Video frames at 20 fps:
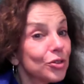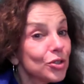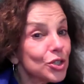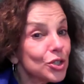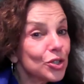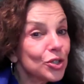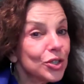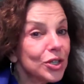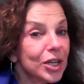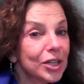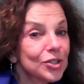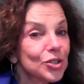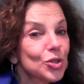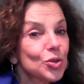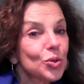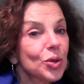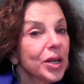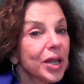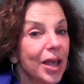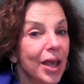stood next to
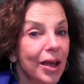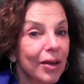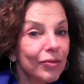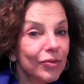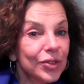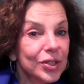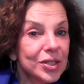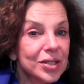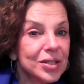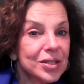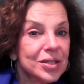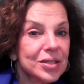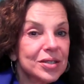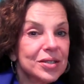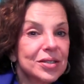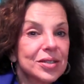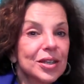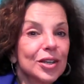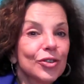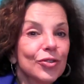a canvas,
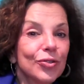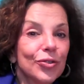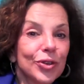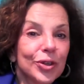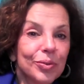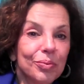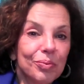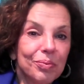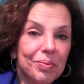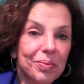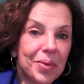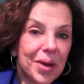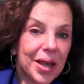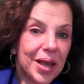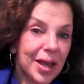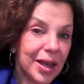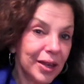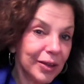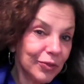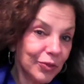6-foot by
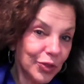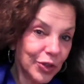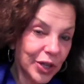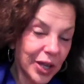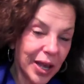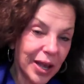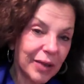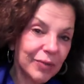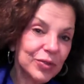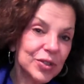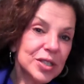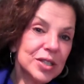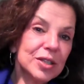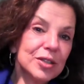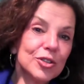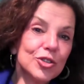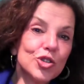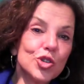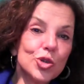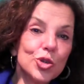8-foot canvas at
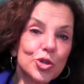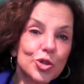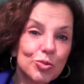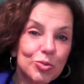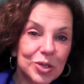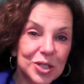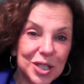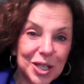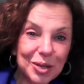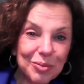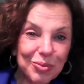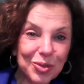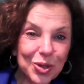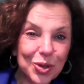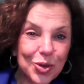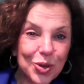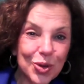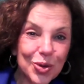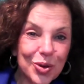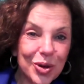the Jewish Museum in New
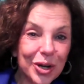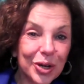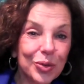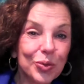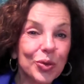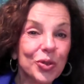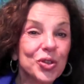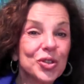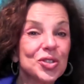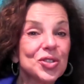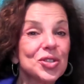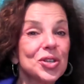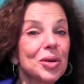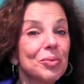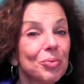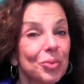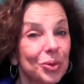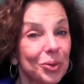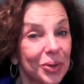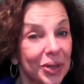York with his
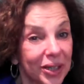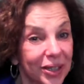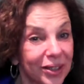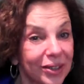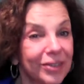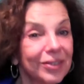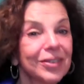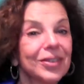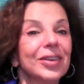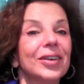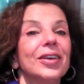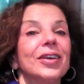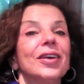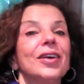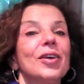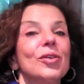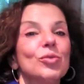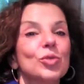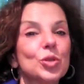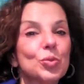number in it, it
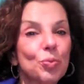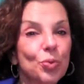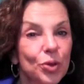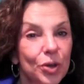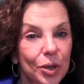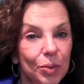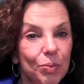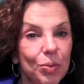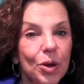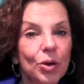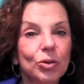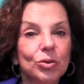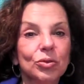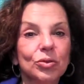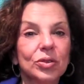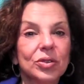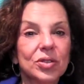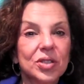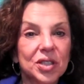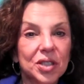was pretty
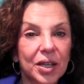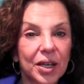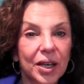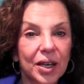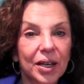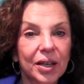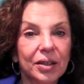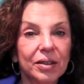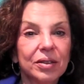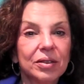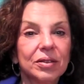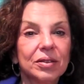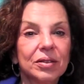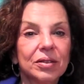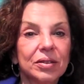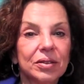potent. And